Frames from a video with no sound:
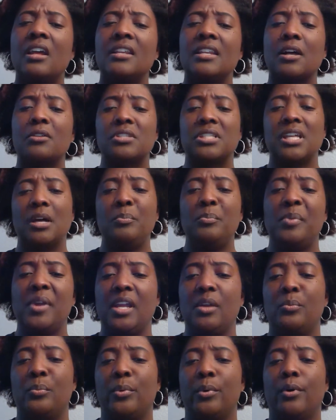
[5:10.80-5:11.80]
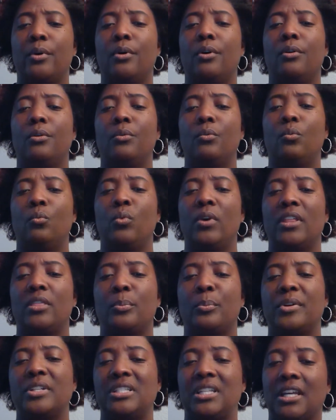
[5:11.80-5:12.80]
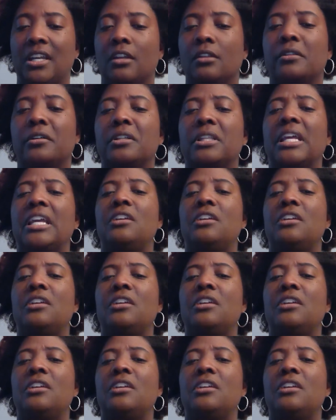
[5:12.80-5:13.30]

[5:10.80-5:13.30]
Now, some people with particularly